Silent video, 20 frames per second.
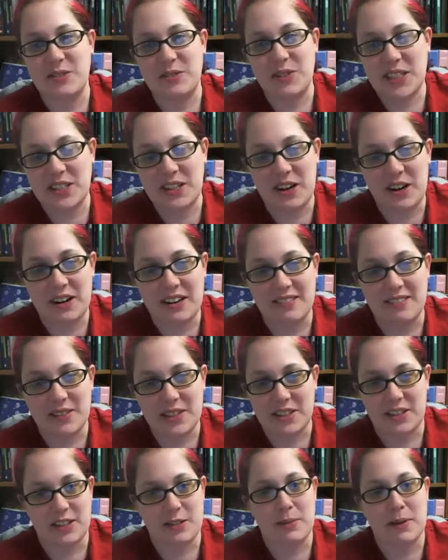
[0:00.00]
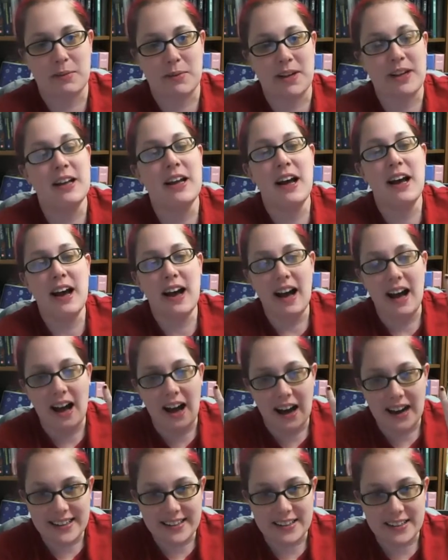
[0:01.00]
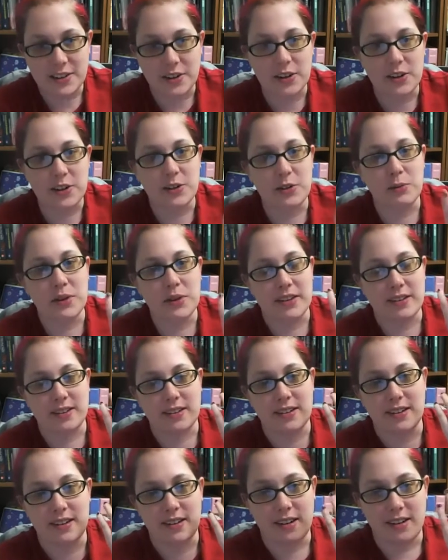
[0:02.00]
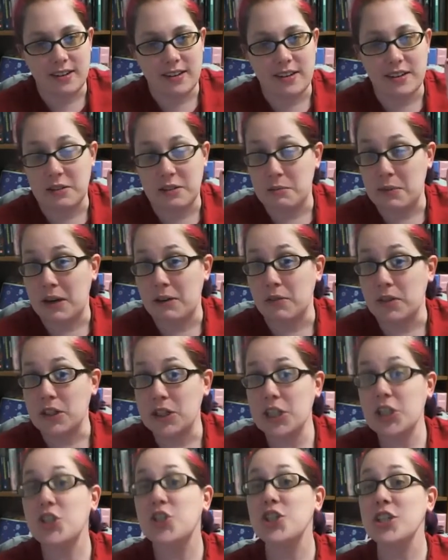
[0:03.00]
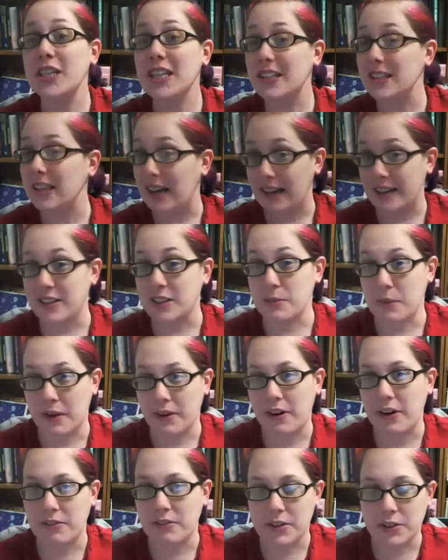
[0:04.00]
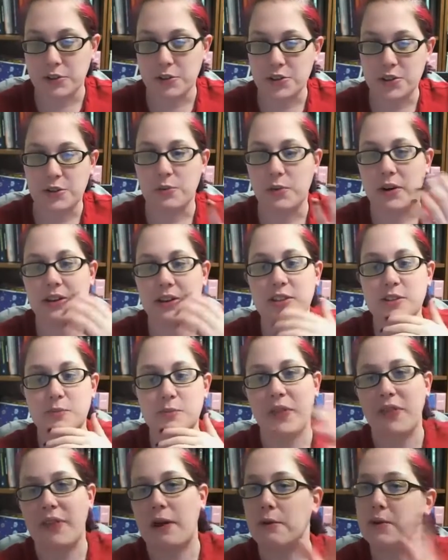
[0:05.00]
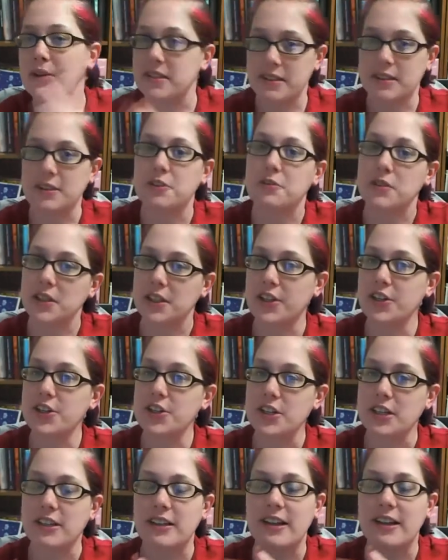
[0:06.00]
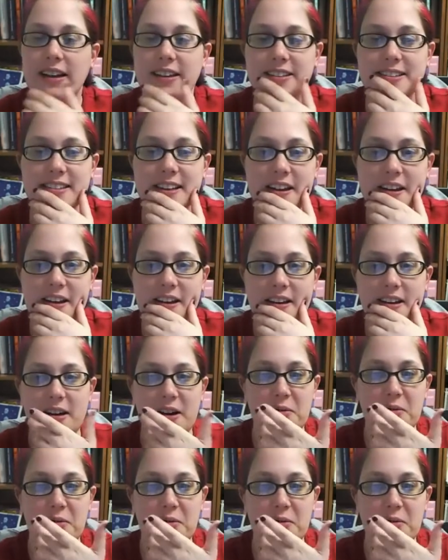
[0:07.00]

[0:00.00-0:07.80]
We taught it. We talked about it. I did argue with a, a, nun in my religion class about evolution once, but that was in a religion class. Right.